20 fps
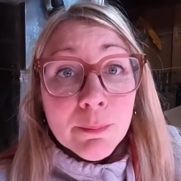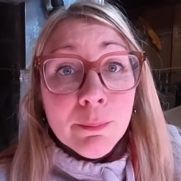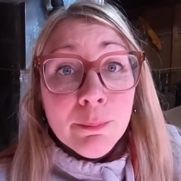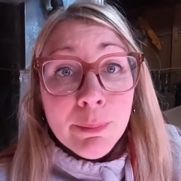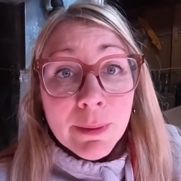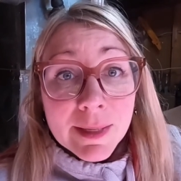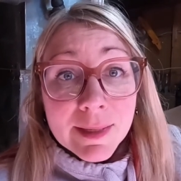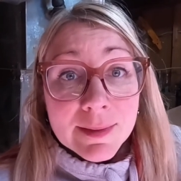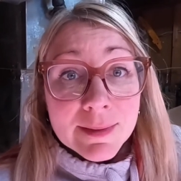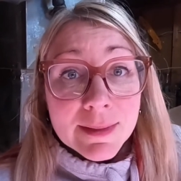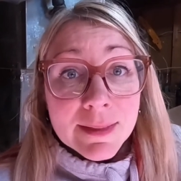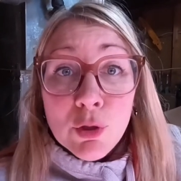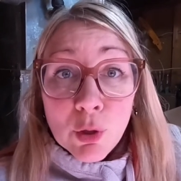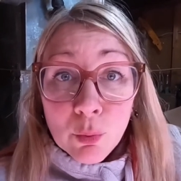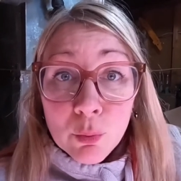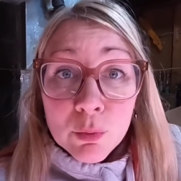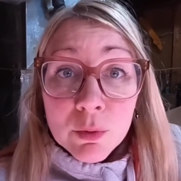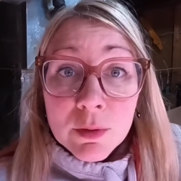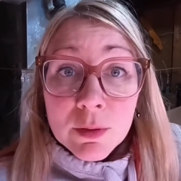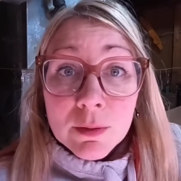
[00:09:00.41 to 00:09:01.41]
but
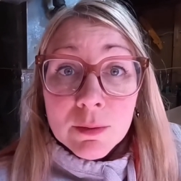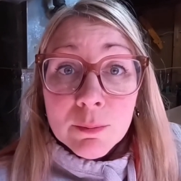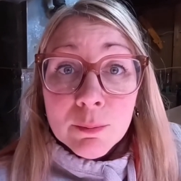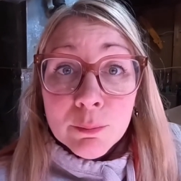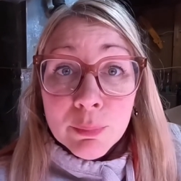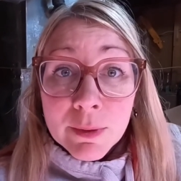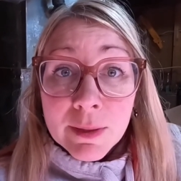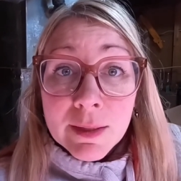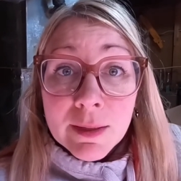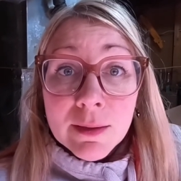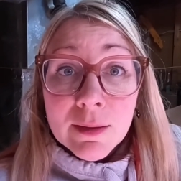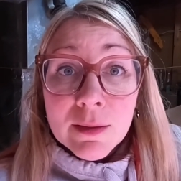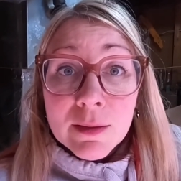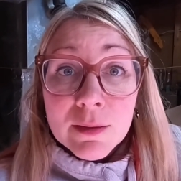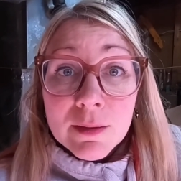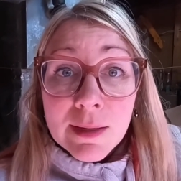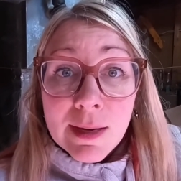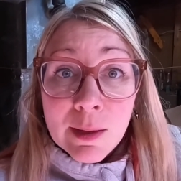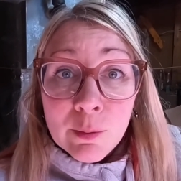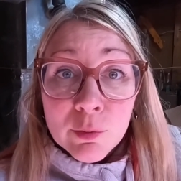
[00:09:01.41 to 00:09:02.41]
don't bring
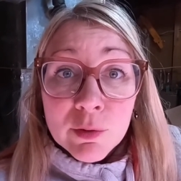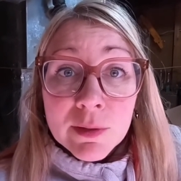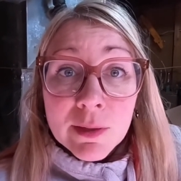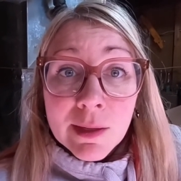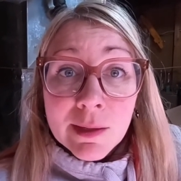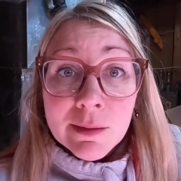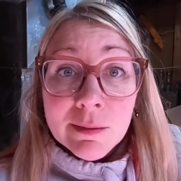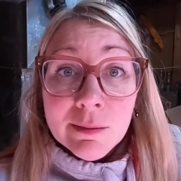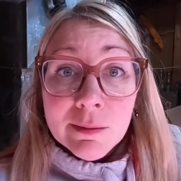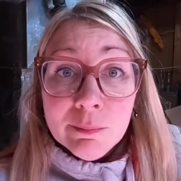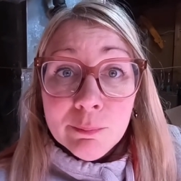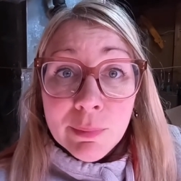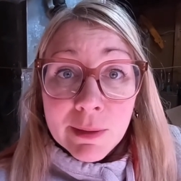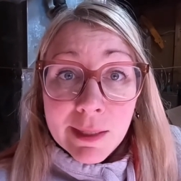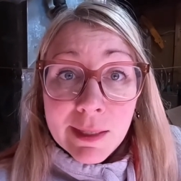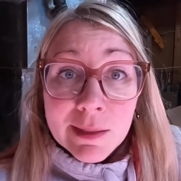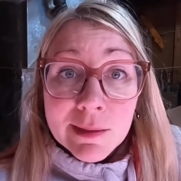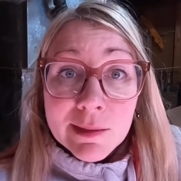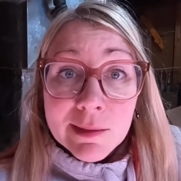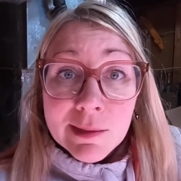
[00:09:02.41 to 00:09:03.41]
outside
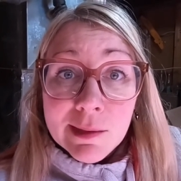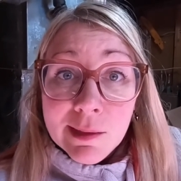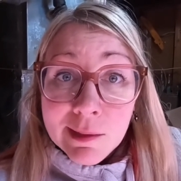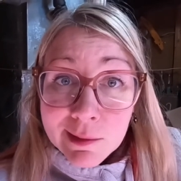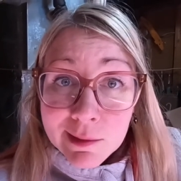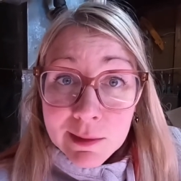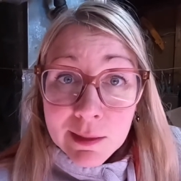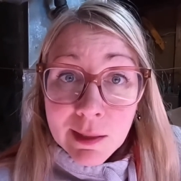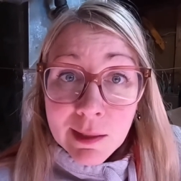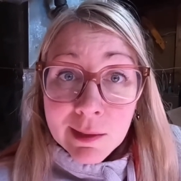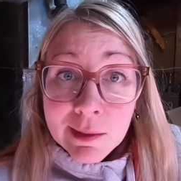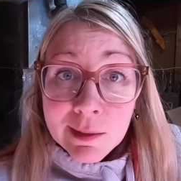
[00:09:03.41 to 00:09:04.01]
plants inside.